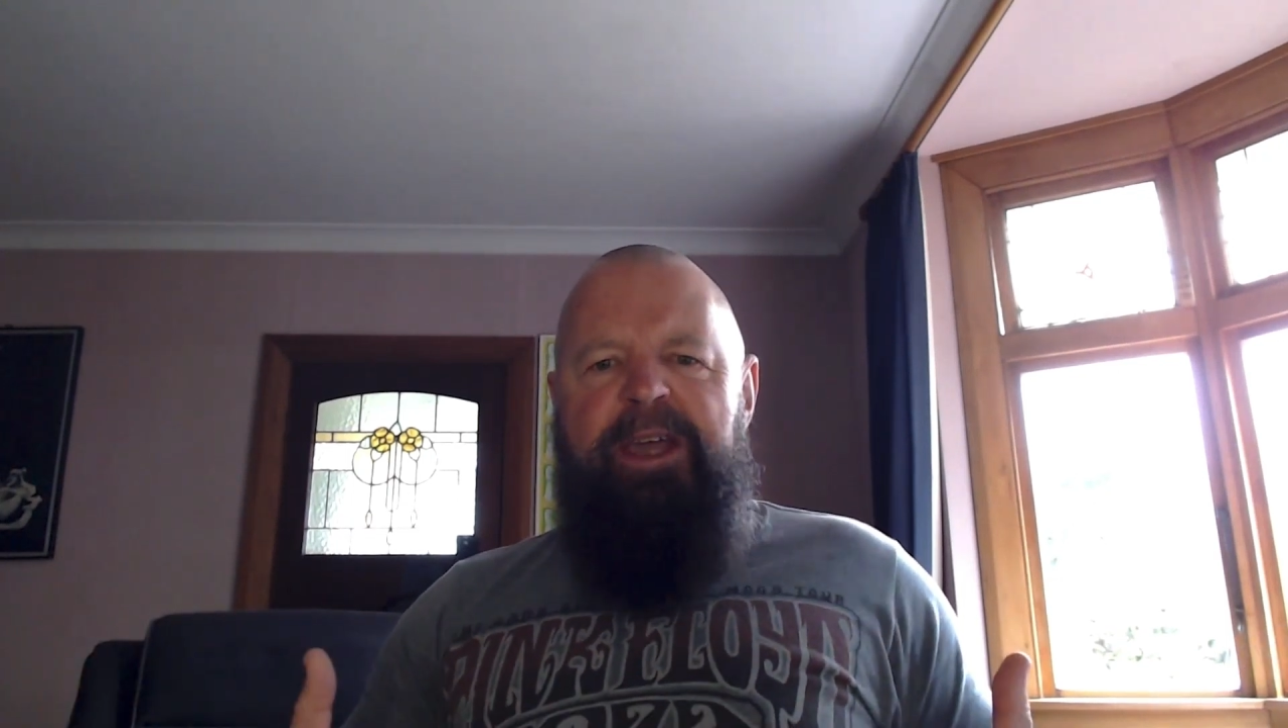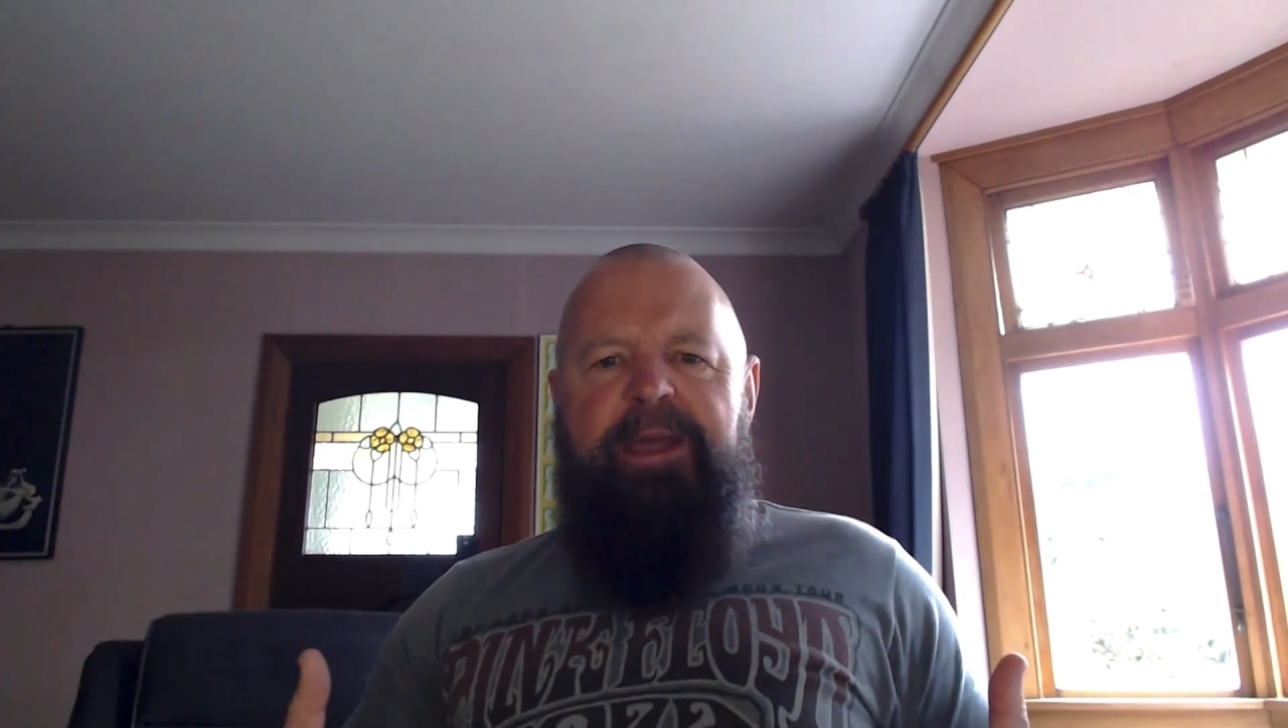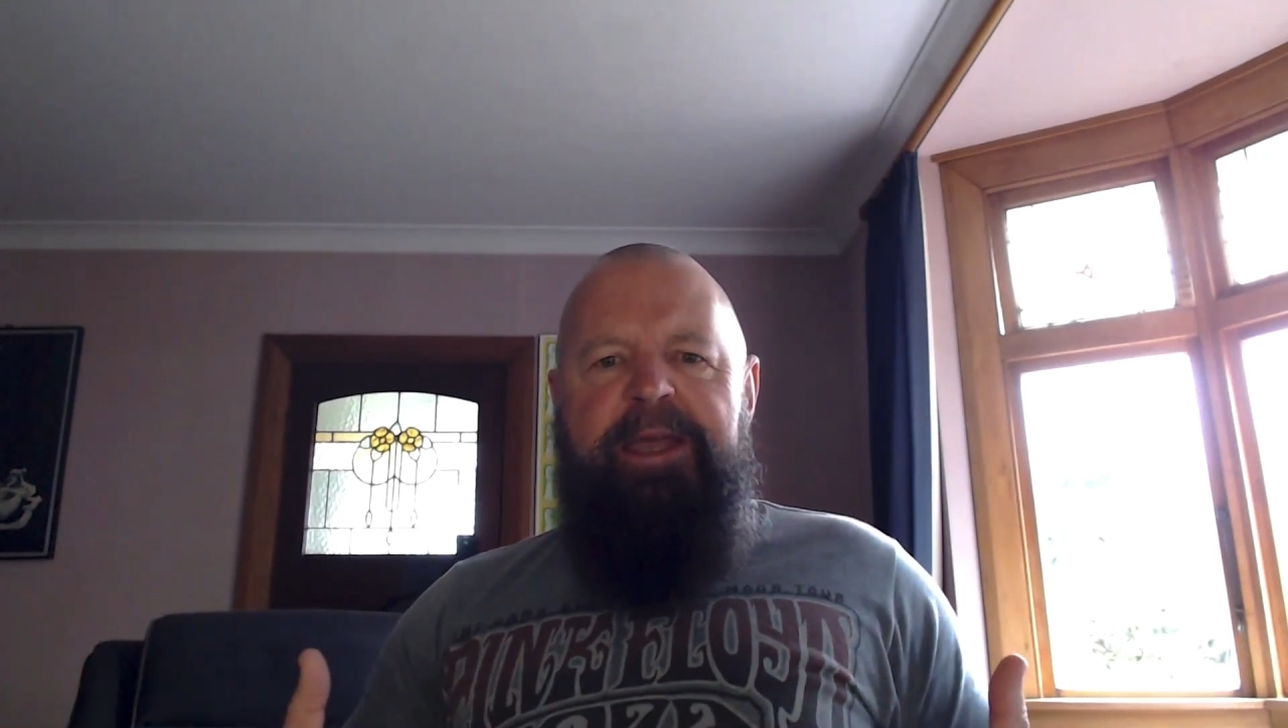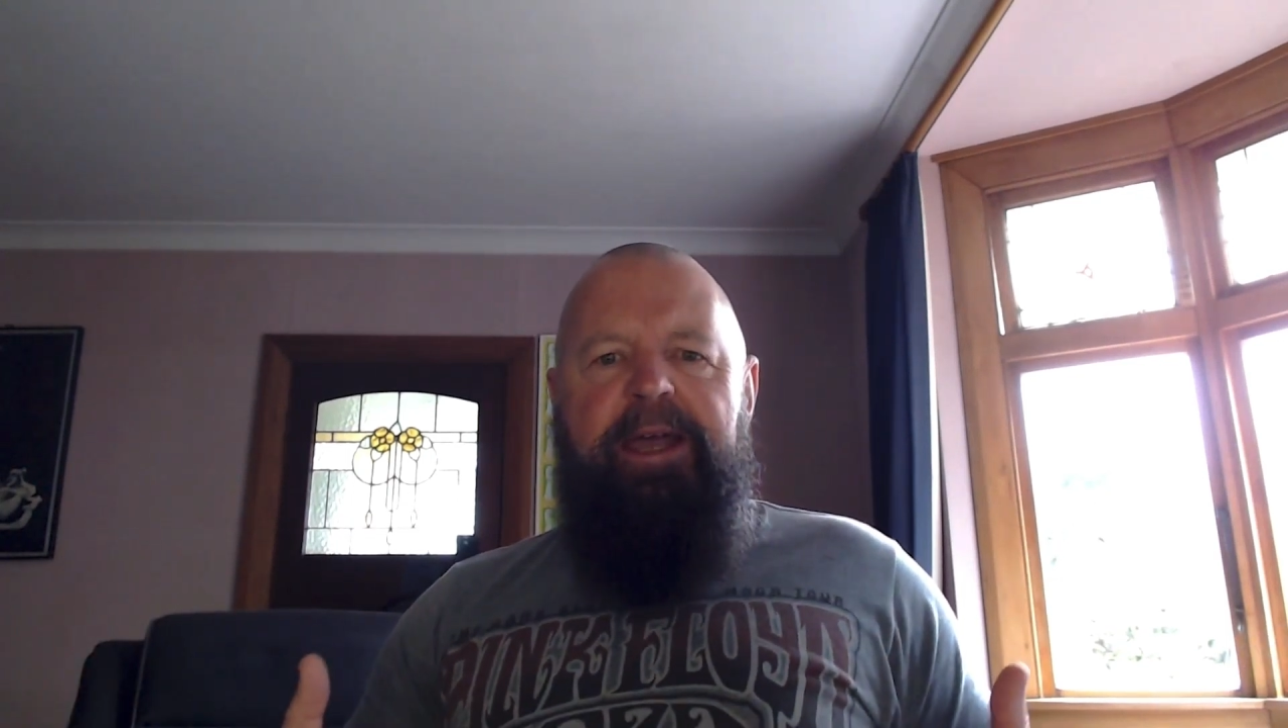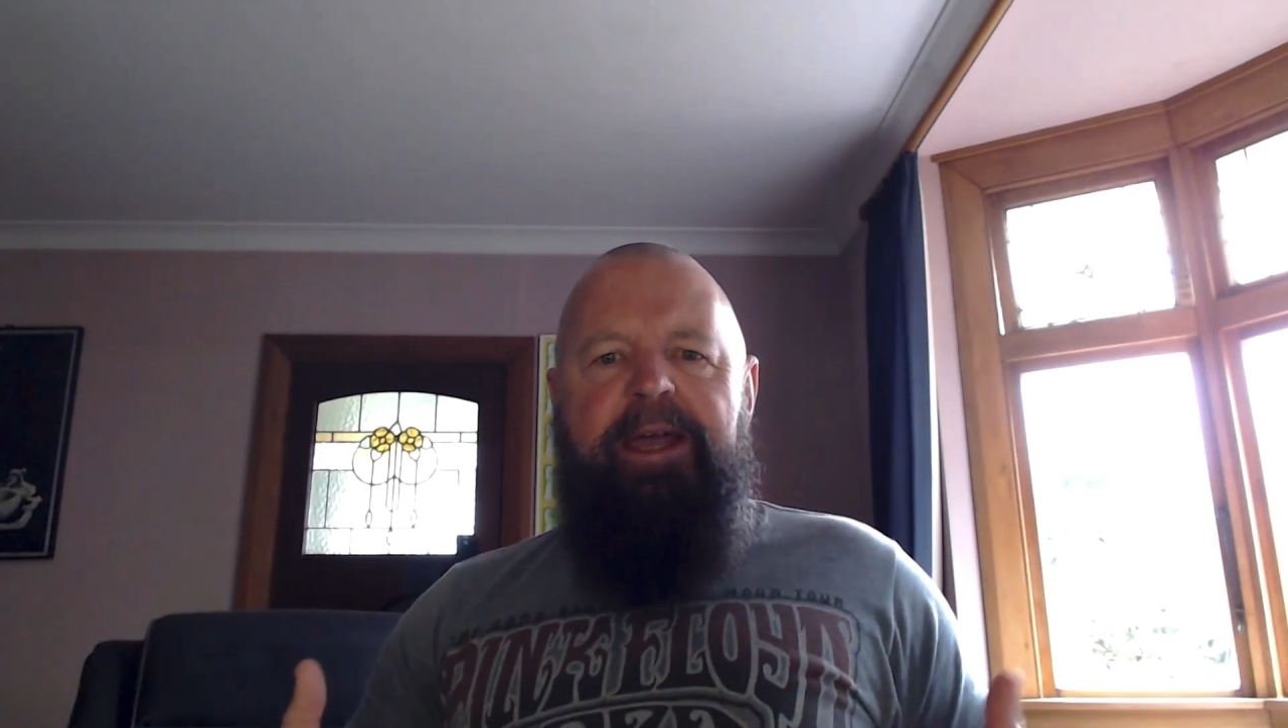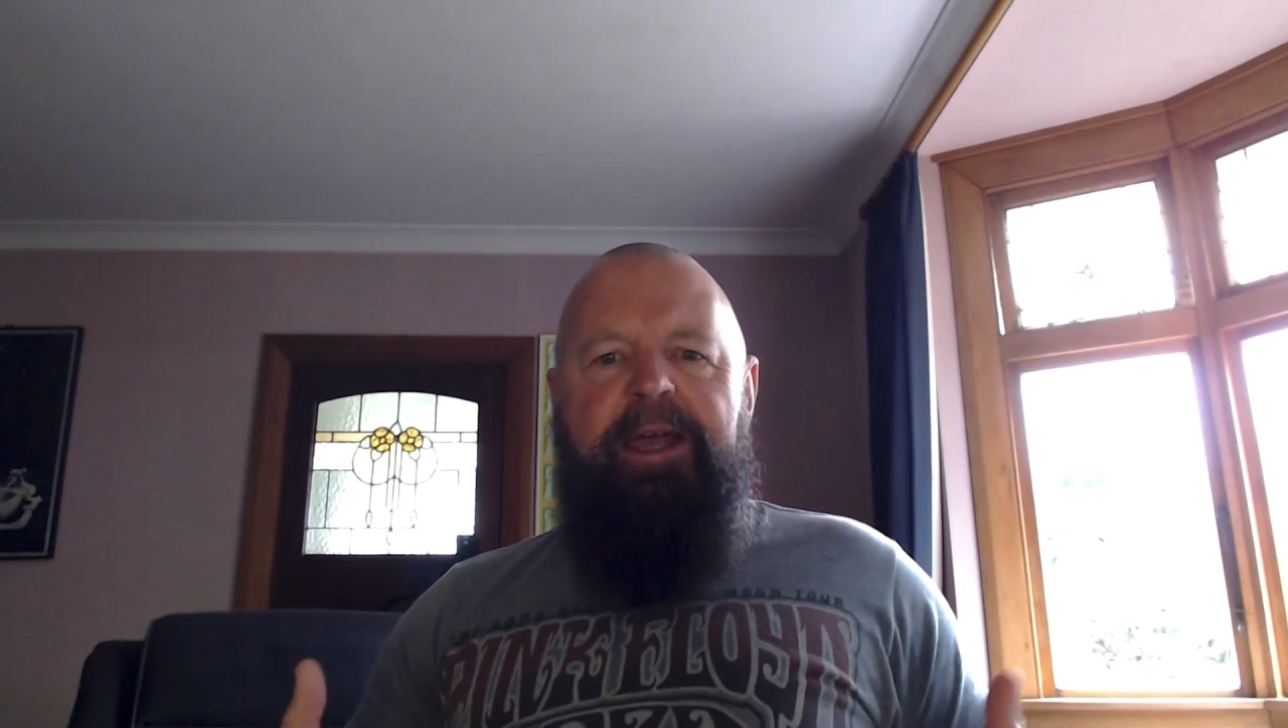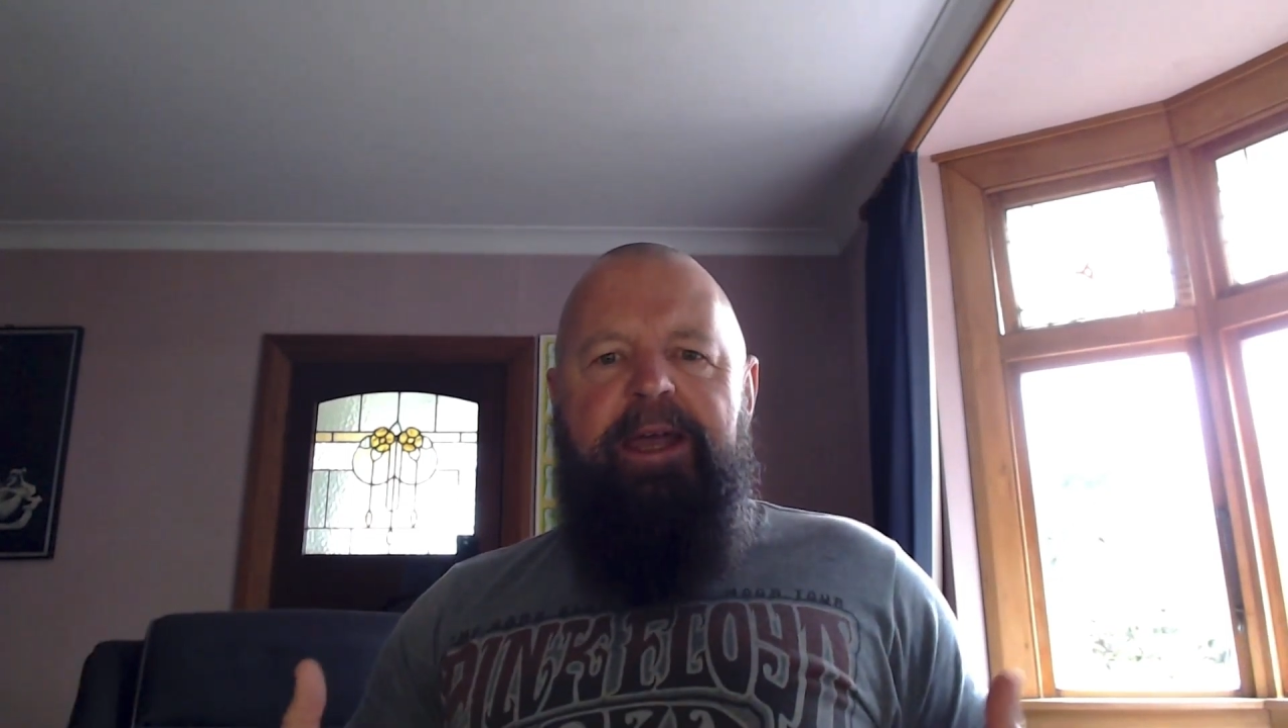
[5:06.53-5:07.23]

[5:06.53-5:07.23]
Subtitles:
here?